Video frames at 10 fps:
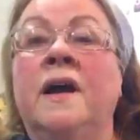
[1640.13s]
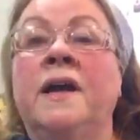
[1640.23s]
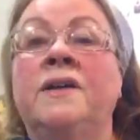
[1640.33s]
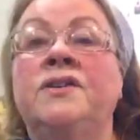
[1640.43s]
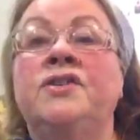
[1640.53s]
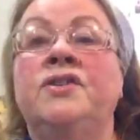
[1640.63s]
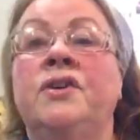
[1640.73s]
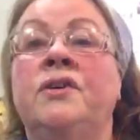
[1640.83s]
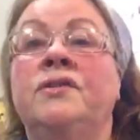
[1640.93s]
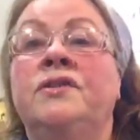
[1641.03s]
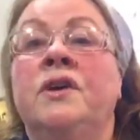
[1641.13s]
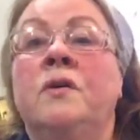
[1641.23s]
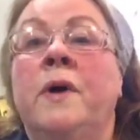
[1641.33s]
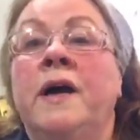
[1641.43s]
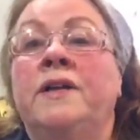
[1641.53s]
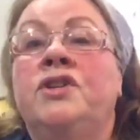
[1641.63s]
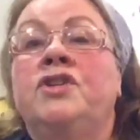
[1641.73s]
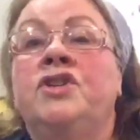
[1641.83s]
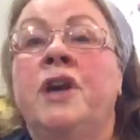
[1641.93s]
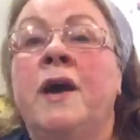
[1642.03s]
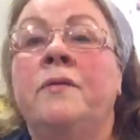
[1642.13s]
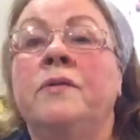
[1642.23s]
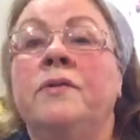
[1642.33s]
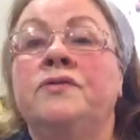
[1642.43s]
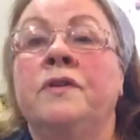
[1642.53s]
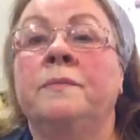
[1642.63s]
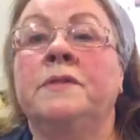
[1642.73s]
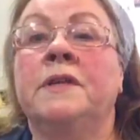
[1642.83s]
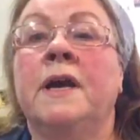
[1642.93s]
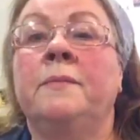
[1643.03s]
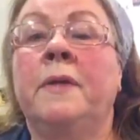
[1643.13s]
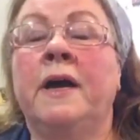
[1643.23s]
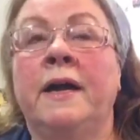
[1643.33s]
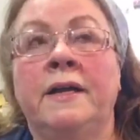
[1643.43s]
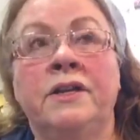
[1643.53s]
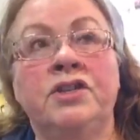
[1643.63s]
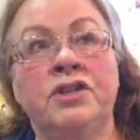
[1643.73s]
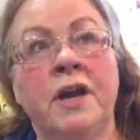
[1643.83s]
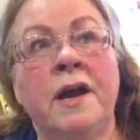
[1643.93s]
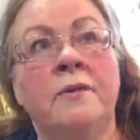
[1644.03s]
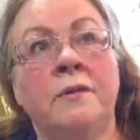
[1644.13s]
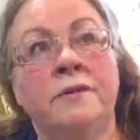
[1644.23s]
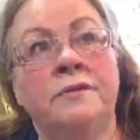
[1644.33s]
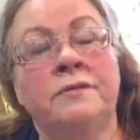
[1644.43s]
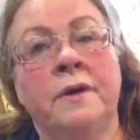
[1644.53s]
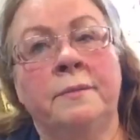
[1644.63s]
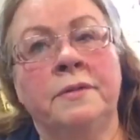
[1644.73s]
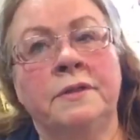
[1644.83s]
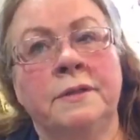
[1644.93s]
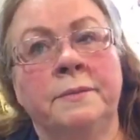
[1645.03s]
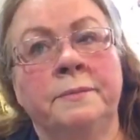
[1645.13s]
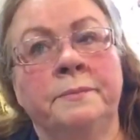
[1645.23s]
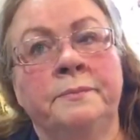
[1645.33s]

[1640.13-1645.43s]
I sew on shower strips on mine. Shower strips.